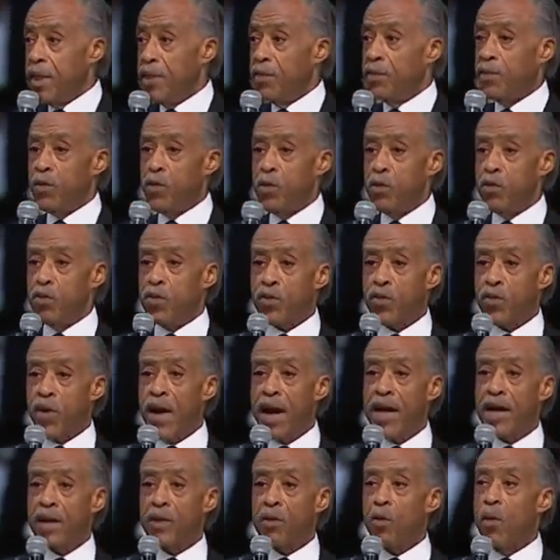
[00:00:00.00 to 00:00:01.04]
If you
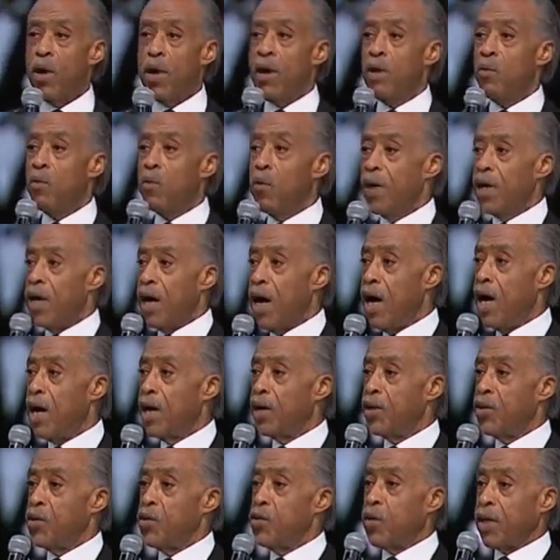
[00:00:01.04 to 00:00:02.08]
track where we
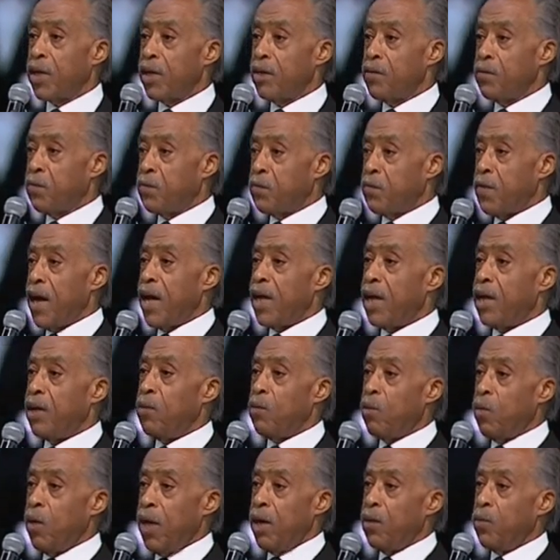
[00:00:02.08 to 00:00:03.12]
are, you can
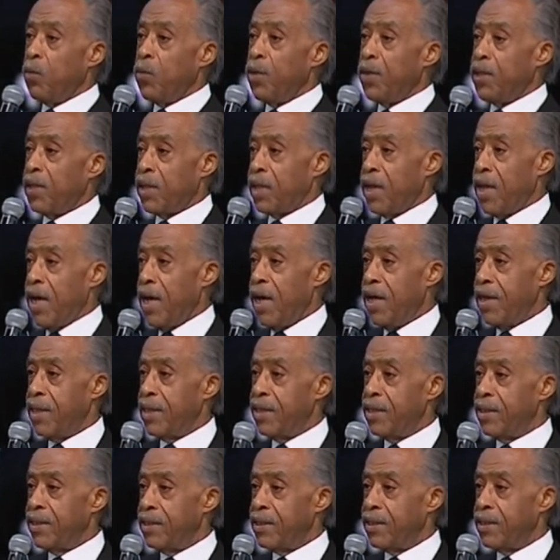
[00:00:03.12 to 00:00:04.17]
follow where Aretha
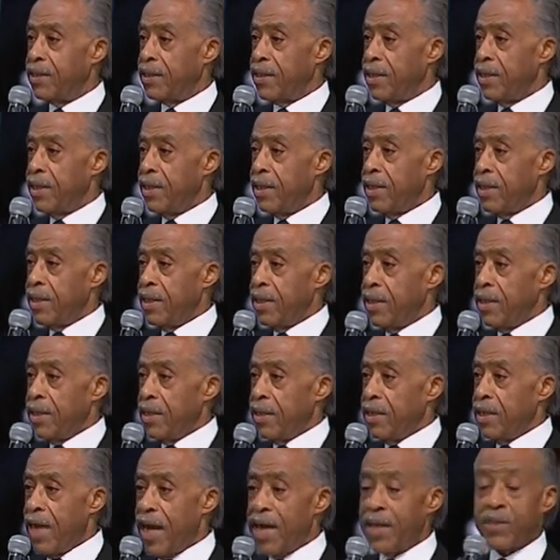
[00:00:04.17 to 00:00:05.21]
had us.
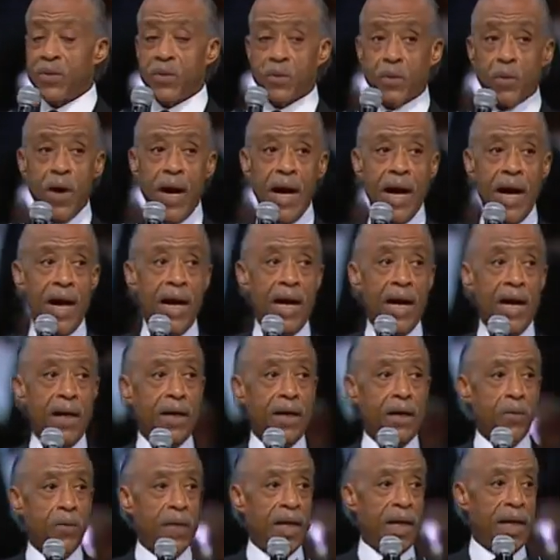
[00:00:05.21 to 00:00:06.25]
That's why
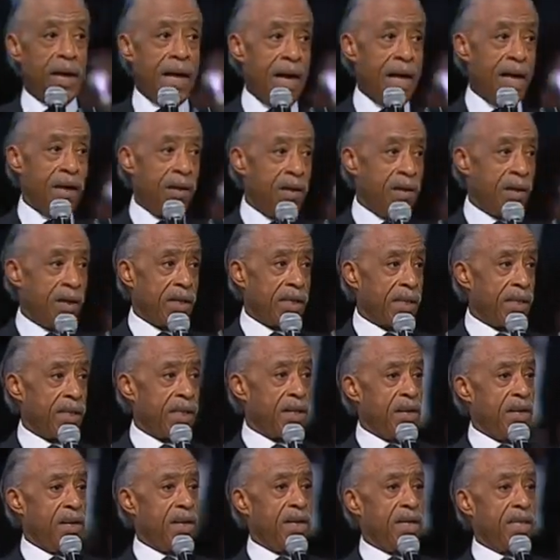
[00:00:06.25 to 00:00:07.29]
when I look at
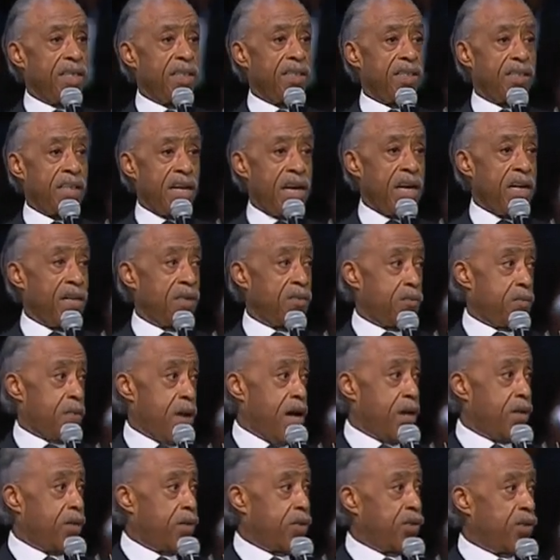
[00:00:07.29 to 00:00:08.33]
her and James
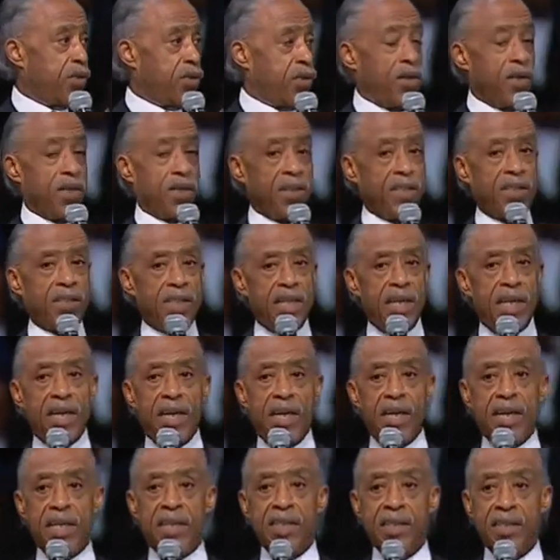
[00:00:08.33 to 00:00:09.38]
Brown, whose daughter is here,
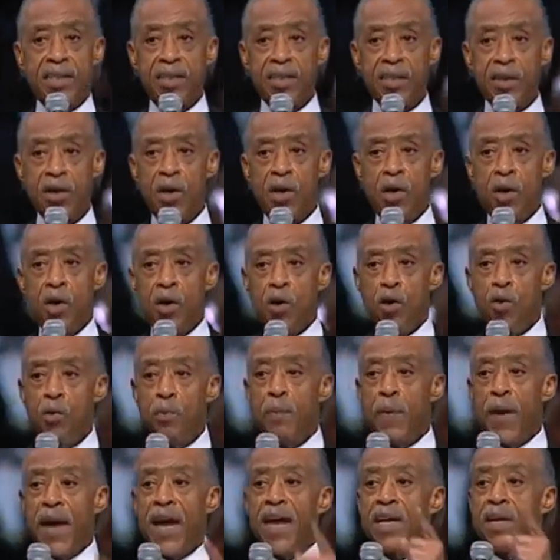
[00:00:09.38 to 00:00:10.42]
and others who
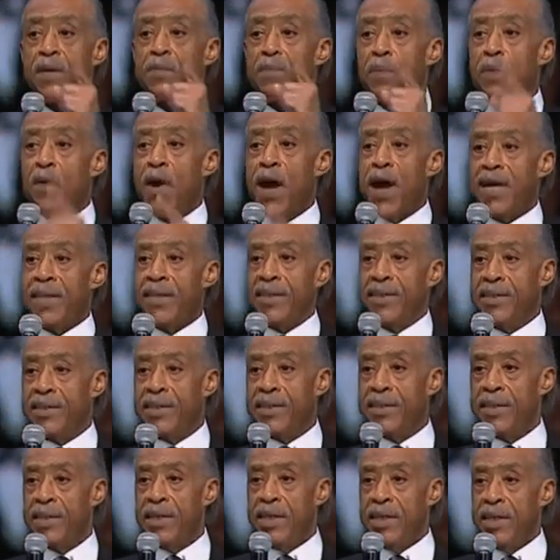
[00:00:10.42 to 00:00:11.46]
paid a
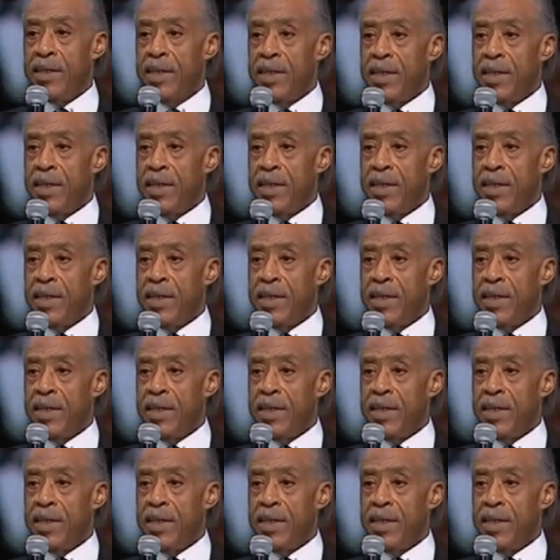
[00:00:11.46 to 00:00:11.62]
price,